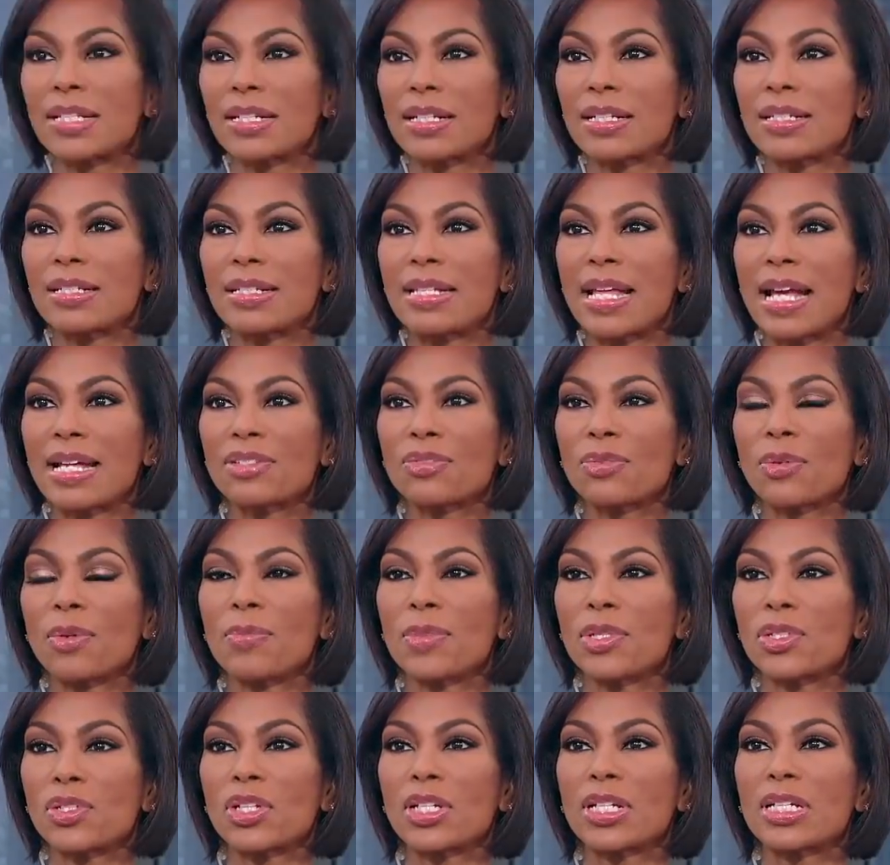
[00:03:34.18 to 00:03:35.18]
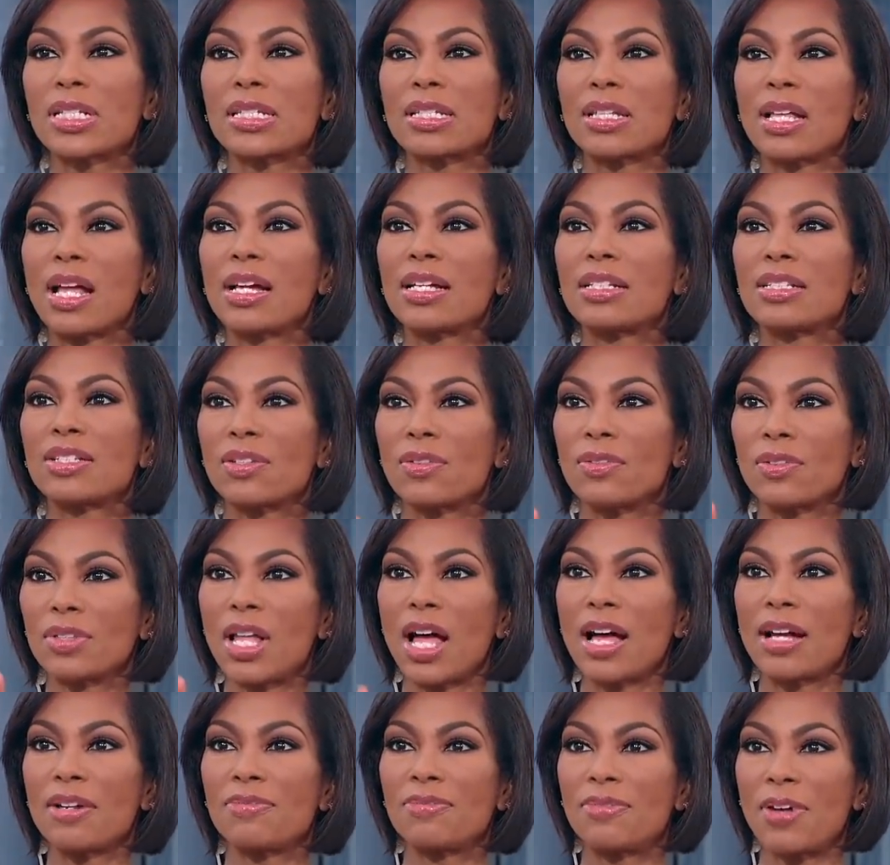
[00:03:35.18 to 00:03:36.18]
it because that's she where knows. Michigan's line
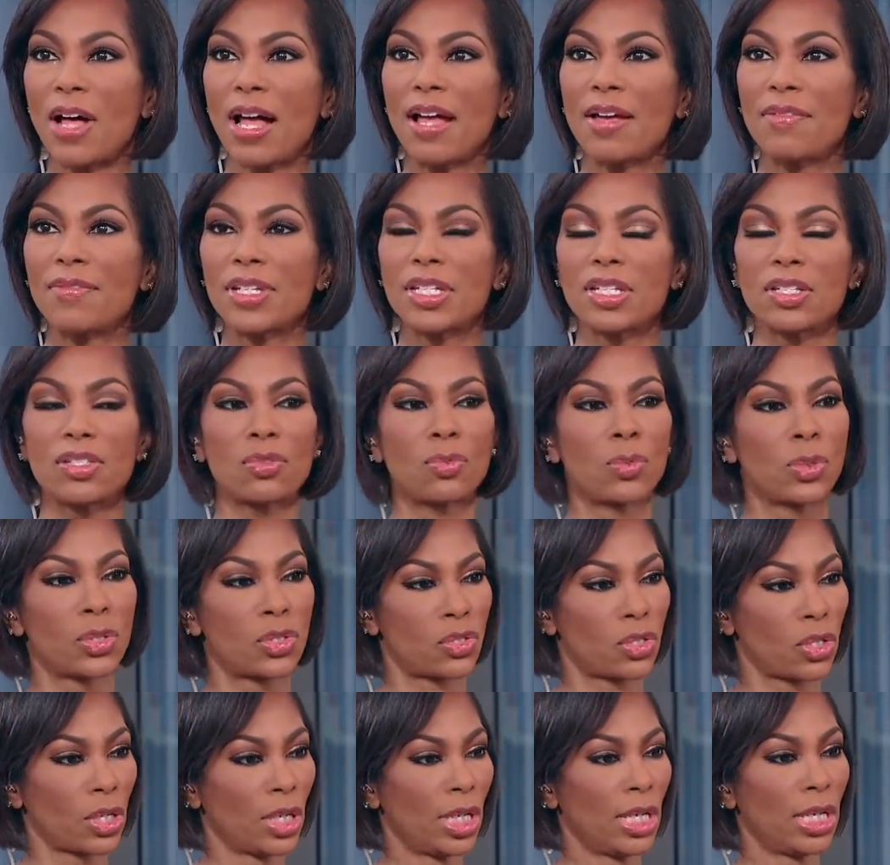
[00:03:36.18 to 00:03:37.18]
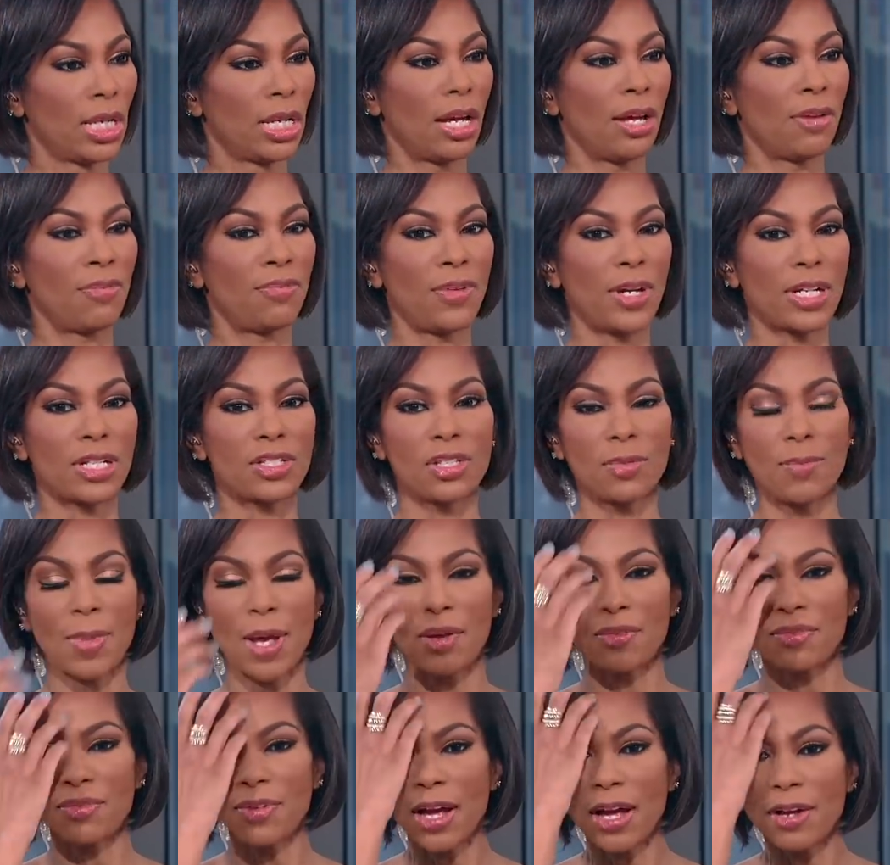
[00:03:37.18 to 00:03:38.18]
line five is, which affects
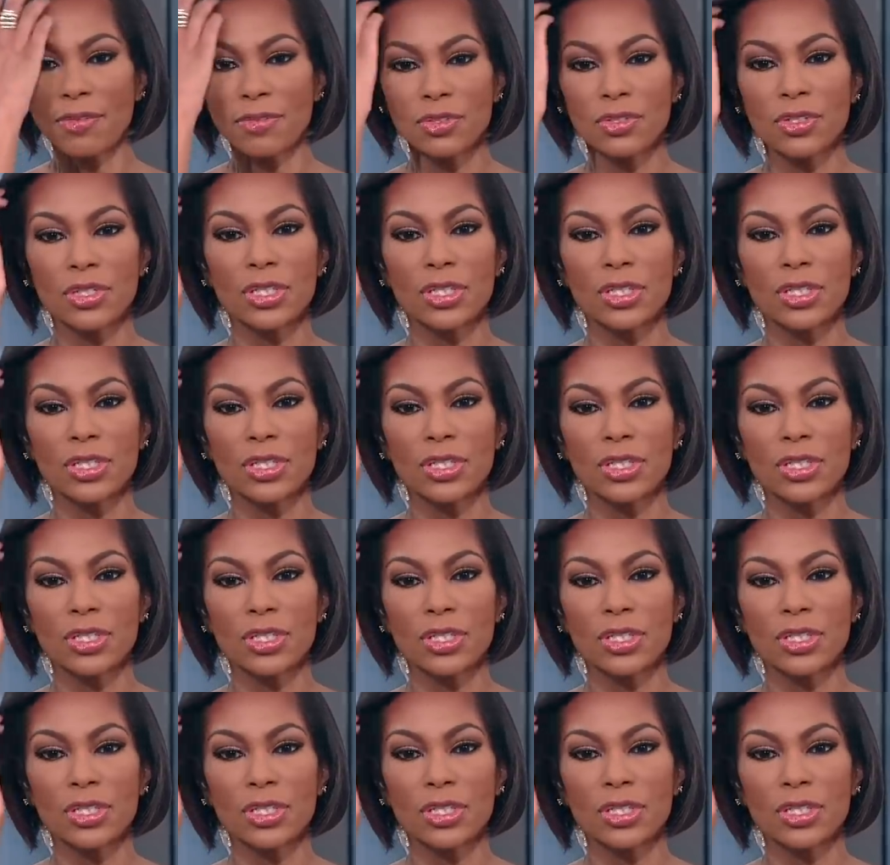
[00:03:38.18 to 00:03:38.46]
about five or